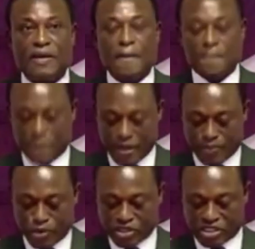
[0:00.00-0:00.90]

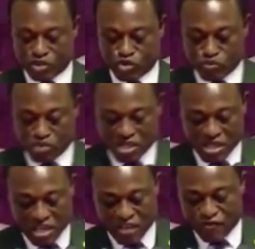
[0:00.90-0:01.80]
purporting to be
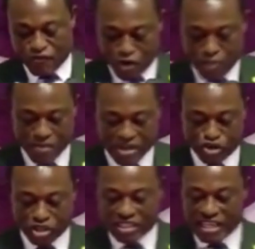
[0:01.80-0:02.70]
from a
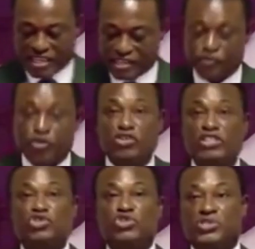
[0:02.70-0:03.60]
doctor in a foreign
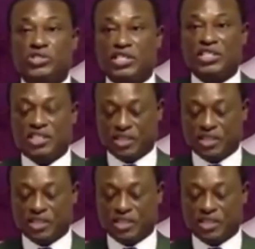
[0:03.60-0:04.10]
jurisdiction,